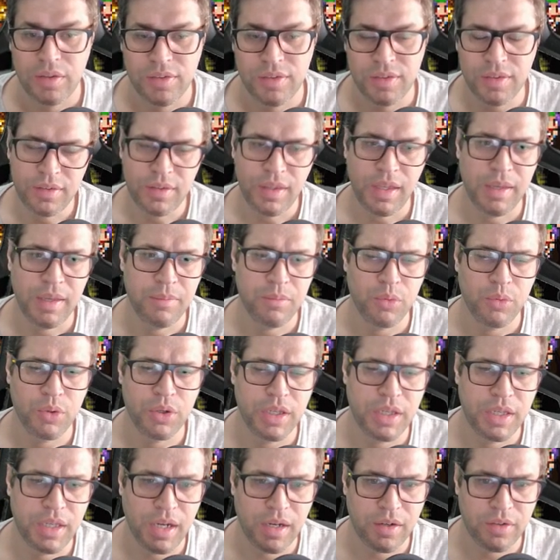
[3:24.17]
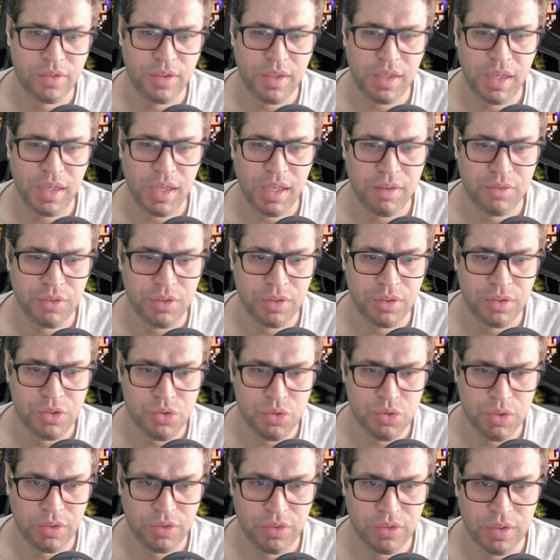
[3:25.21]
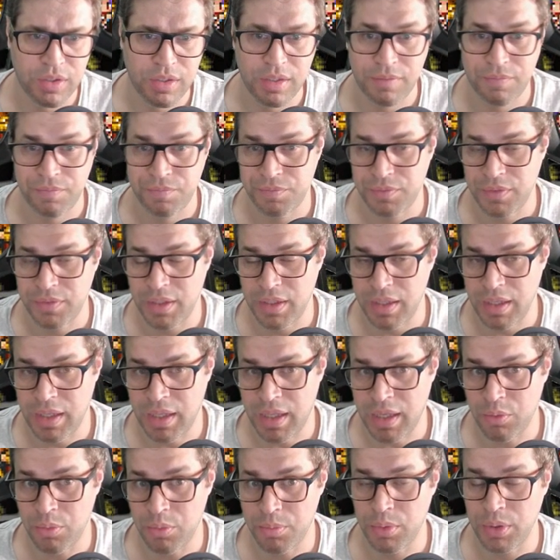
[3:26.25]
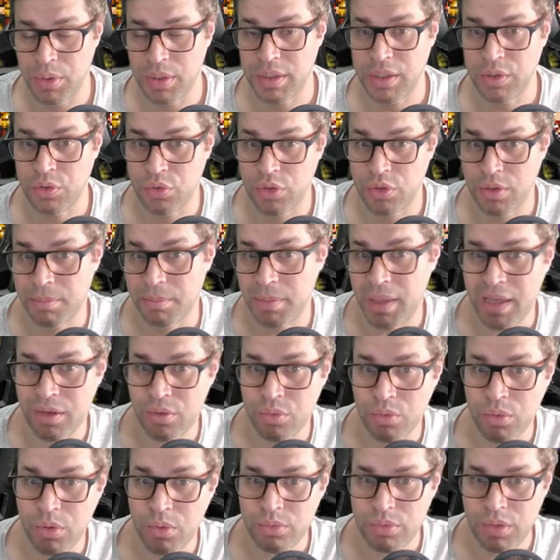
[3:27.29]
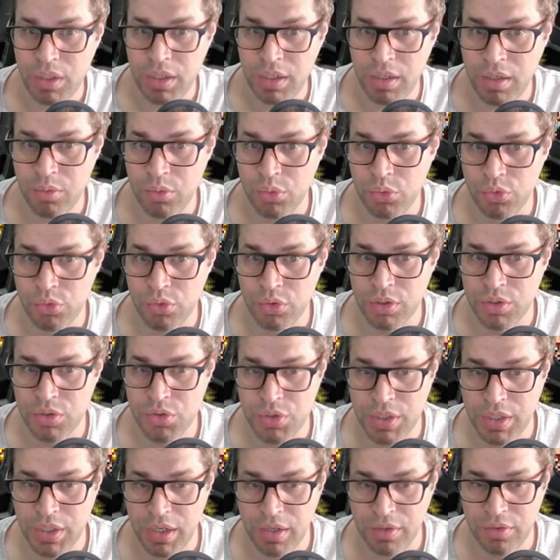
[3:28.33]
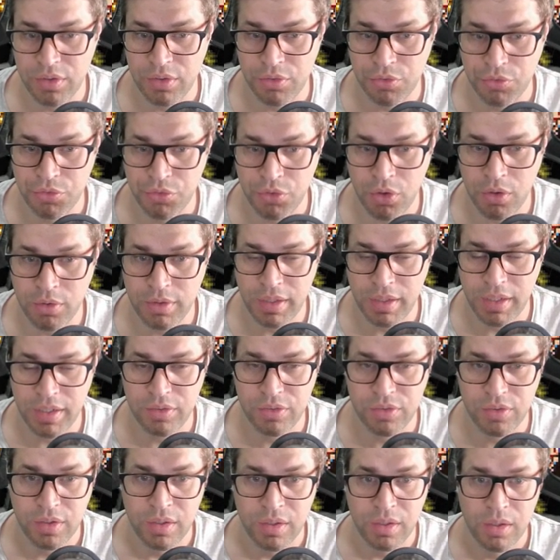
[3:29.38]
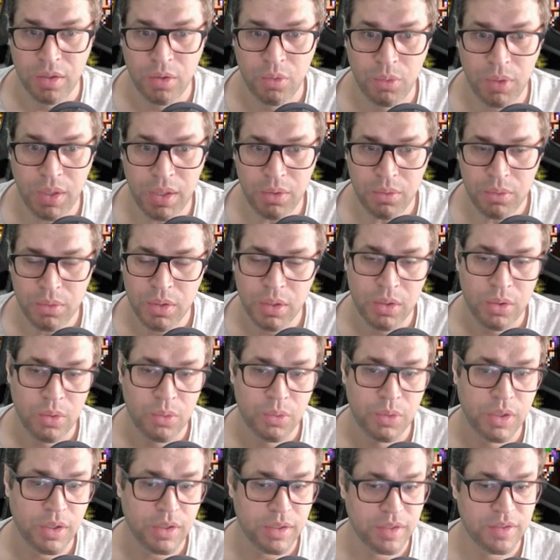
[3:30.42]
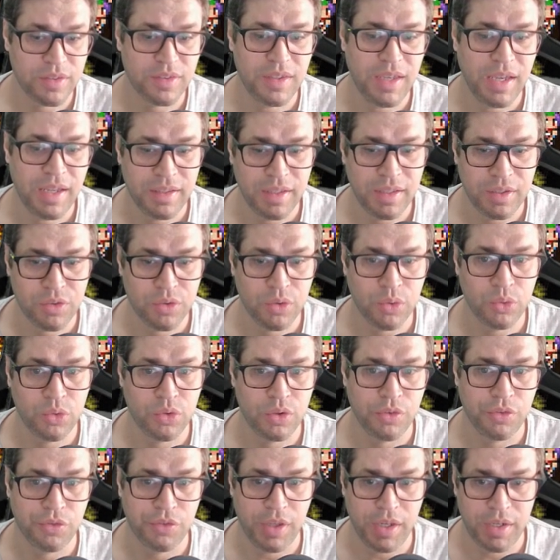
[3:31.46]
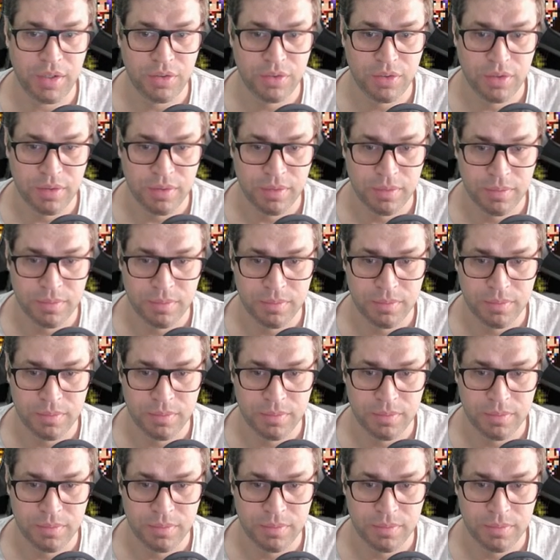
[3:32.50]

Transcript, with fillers: Since I'm bringing characters that have intrinsic, I will bring them to the back row, and I'll use other three characters in the front lines. Well, with all that said, let's go to the fight.